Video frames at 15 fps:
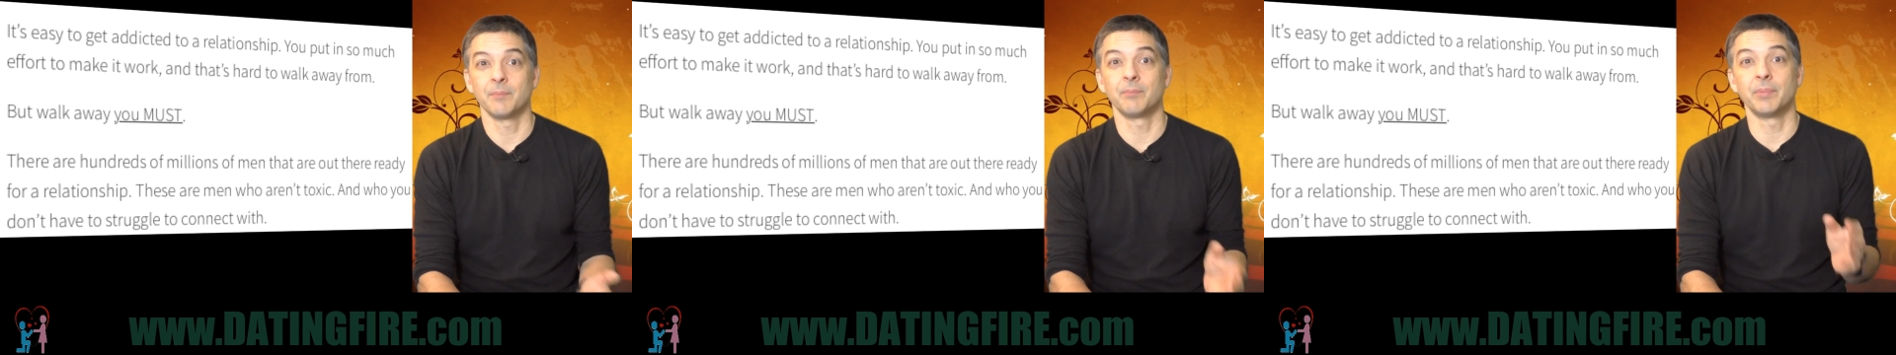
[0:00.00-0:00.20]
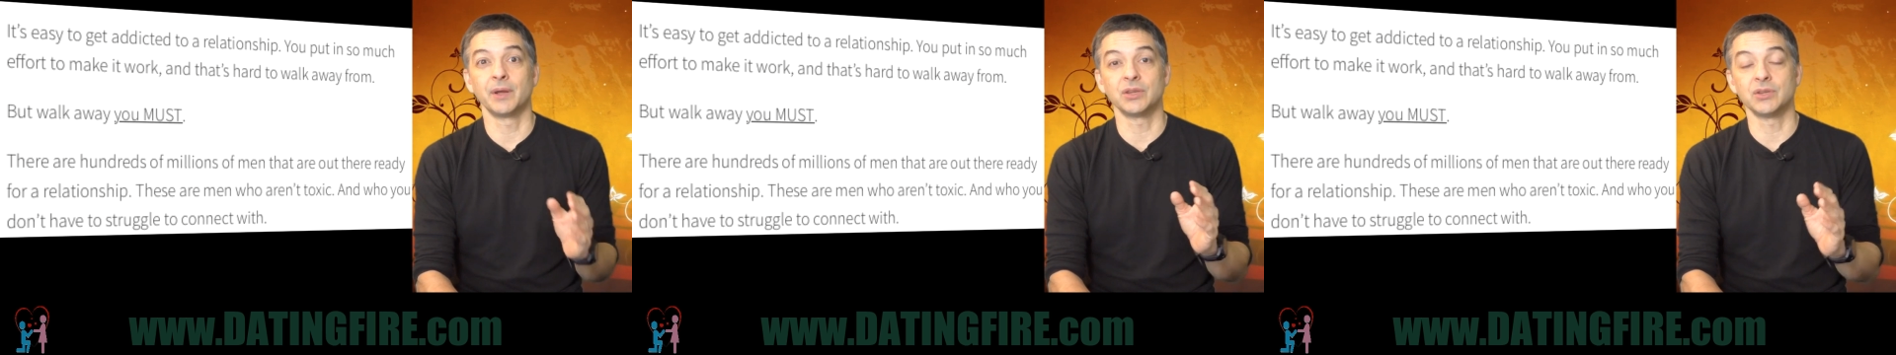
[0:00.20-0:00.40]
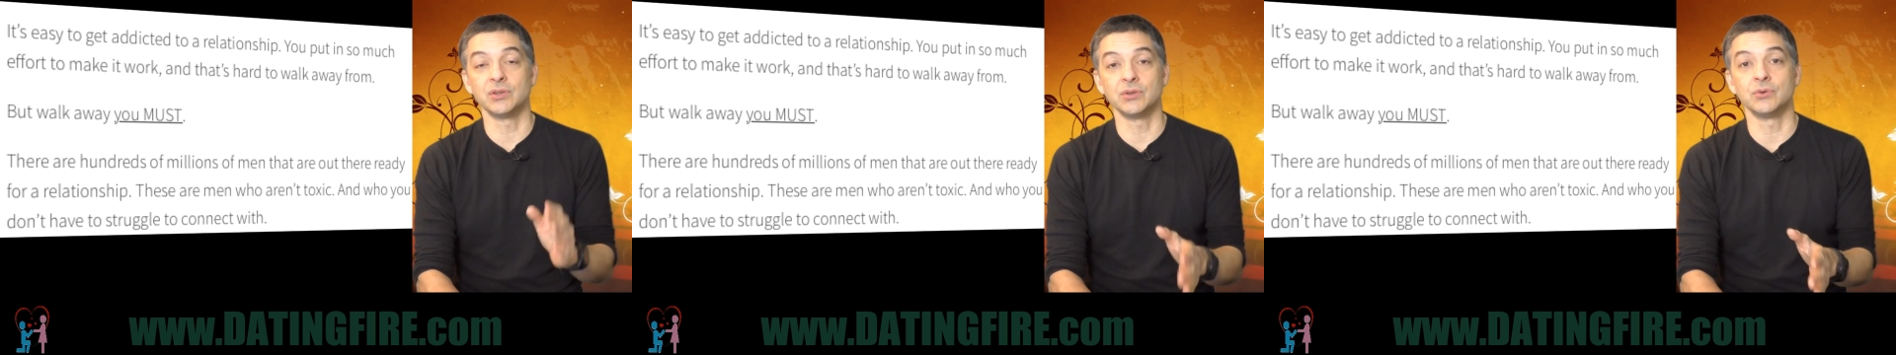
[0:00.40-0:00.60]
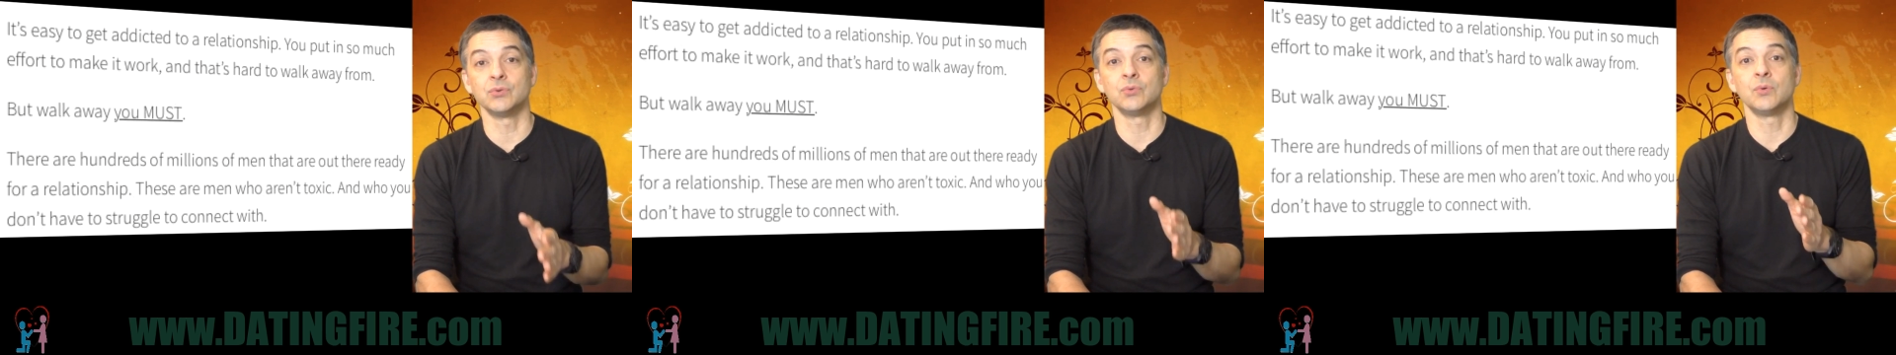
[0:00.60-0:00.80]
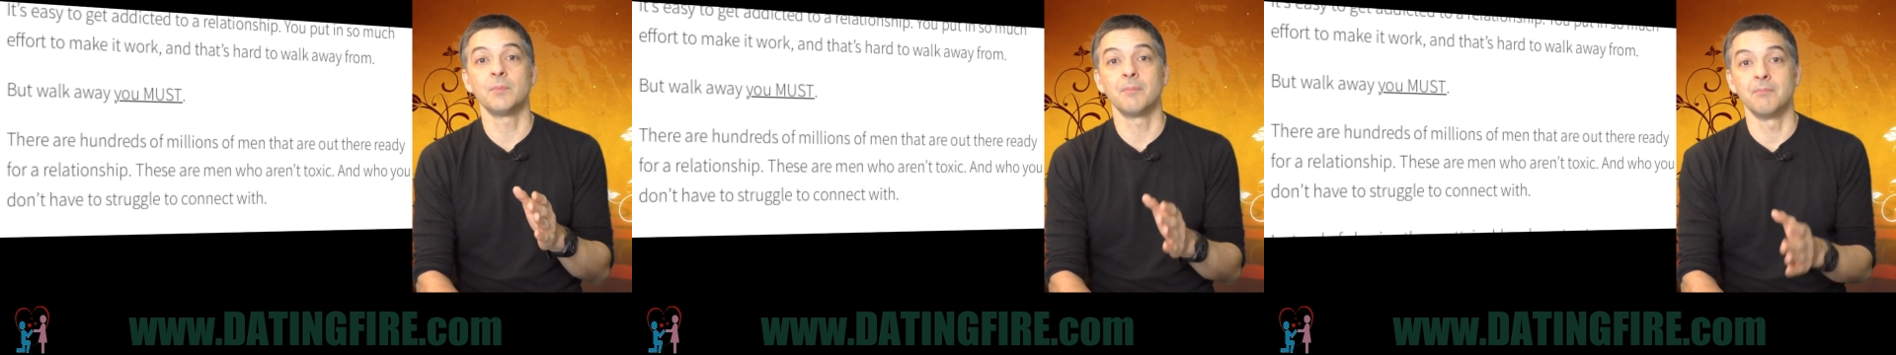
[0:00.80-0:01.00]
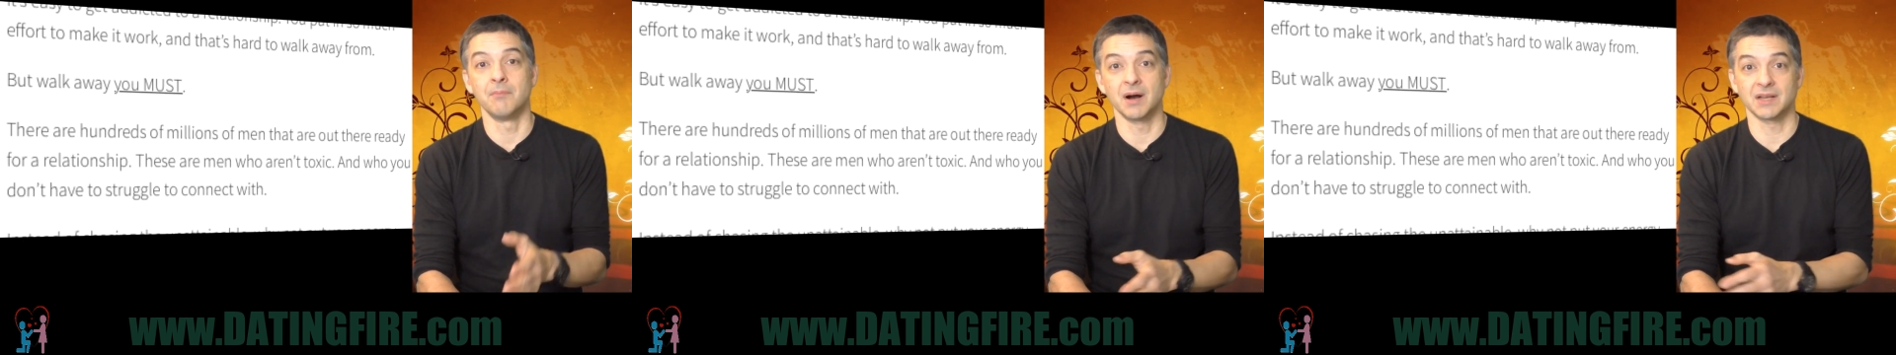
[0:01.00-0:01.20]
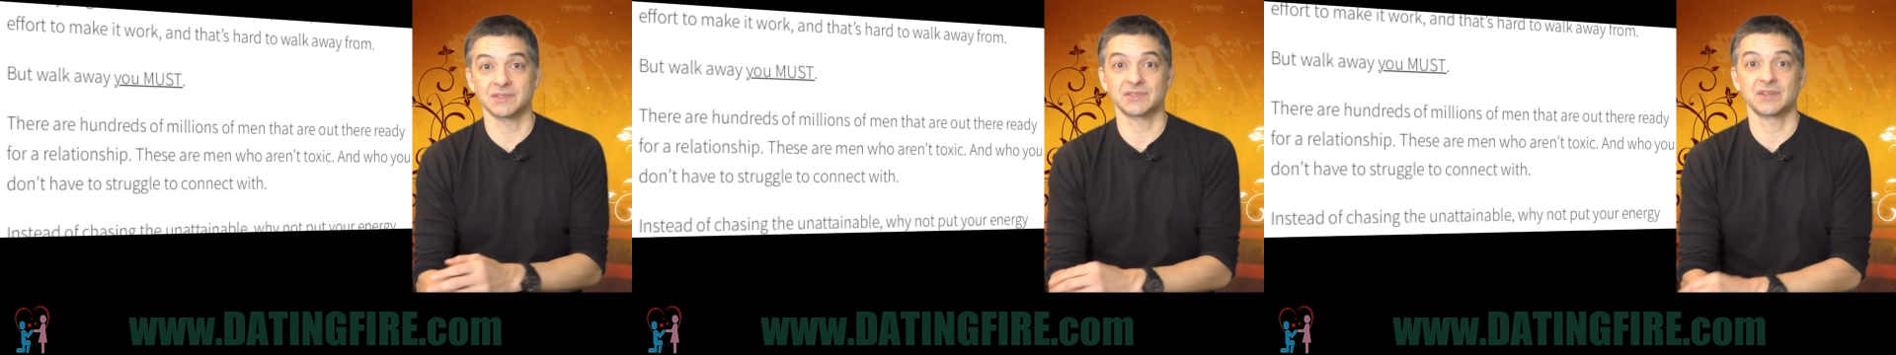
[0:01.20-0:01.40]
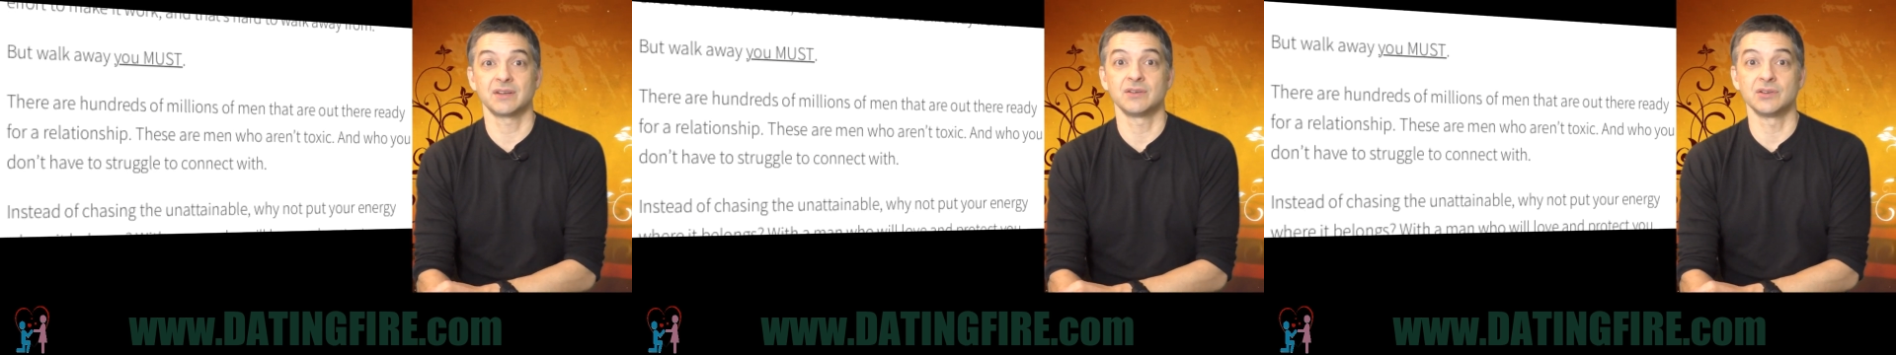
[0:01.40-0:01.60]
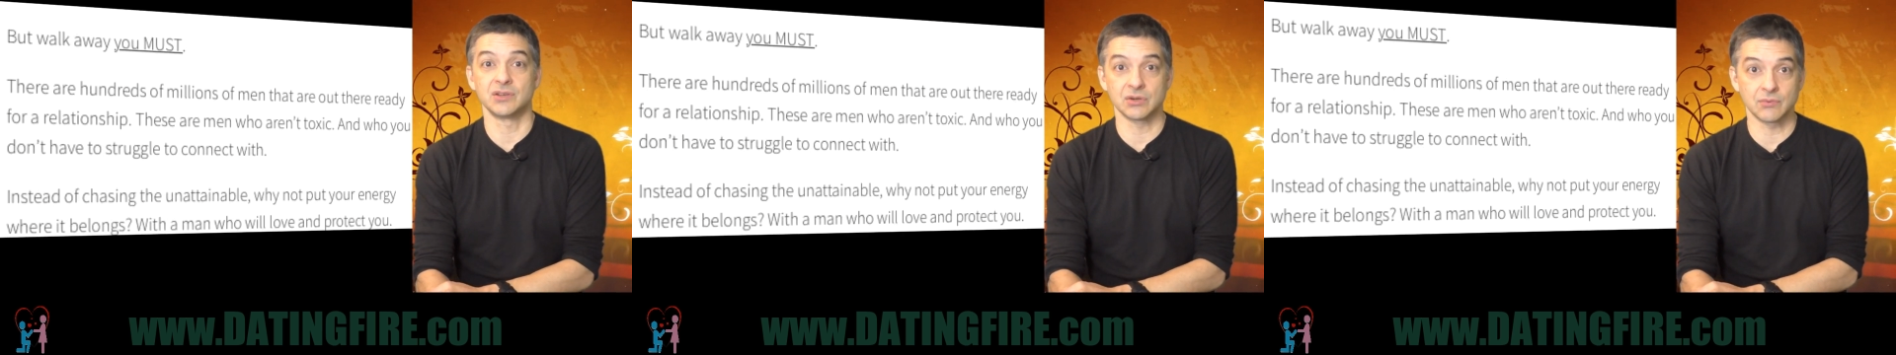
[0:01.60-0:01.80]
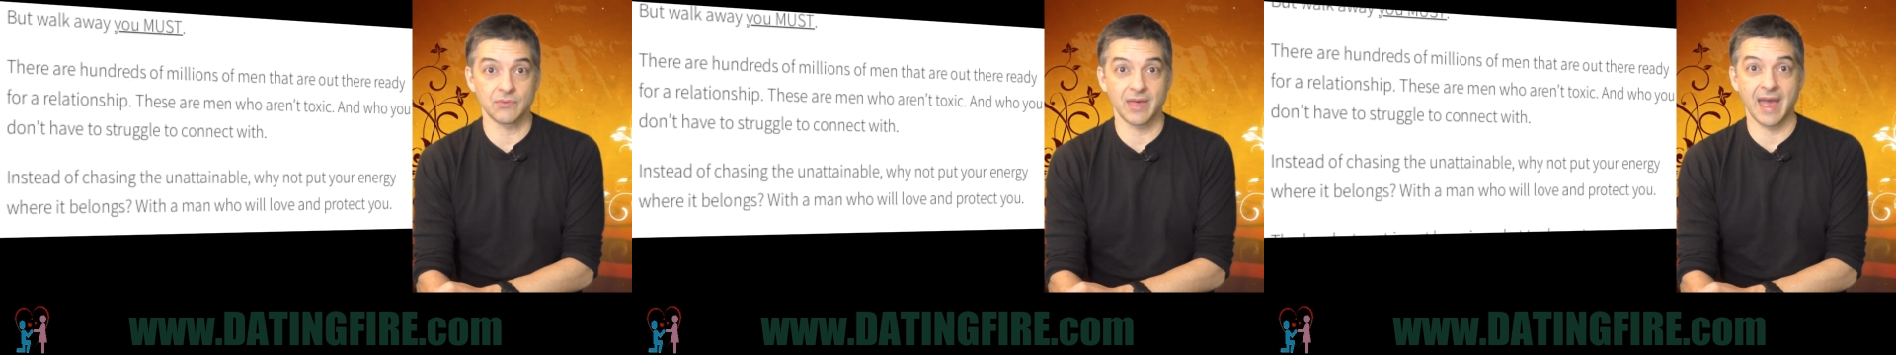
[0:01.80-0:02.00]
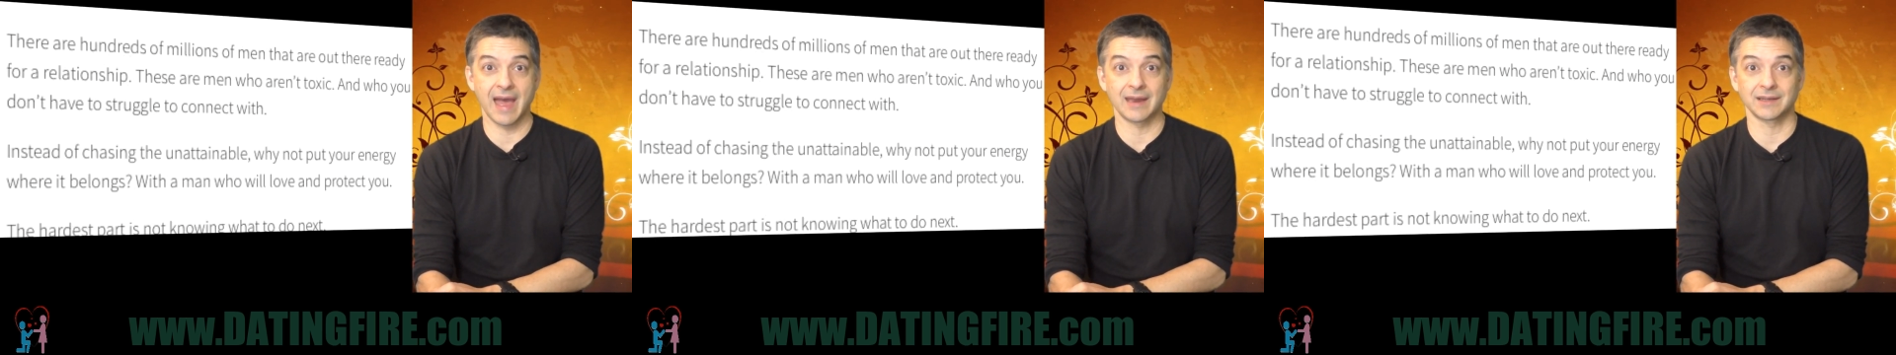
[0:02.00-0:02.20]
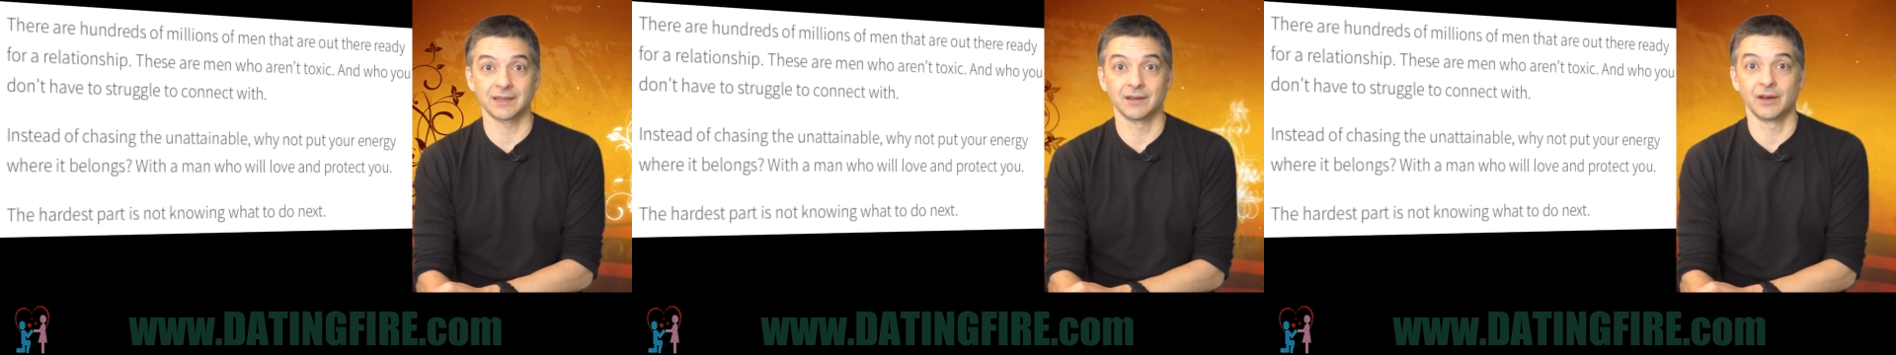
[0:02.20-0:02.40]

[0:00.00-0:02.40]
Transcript: but you must do that.